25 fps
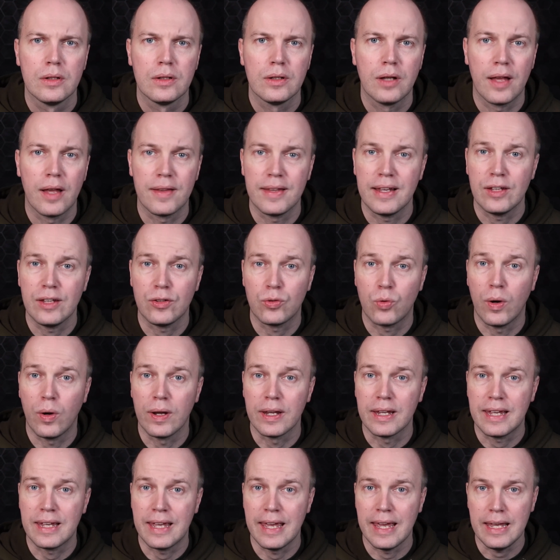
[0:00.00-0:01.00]
I think it's
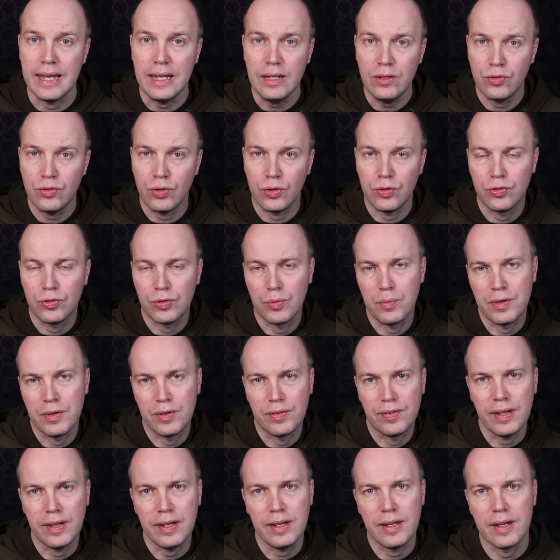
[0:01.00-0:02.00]
quite key to some of this
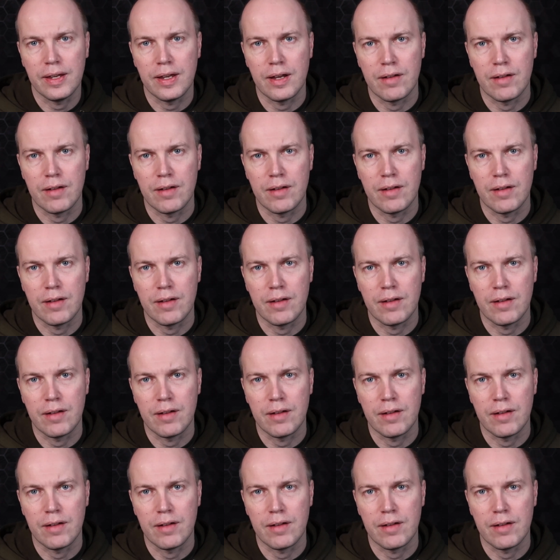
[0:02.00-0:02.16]
thinking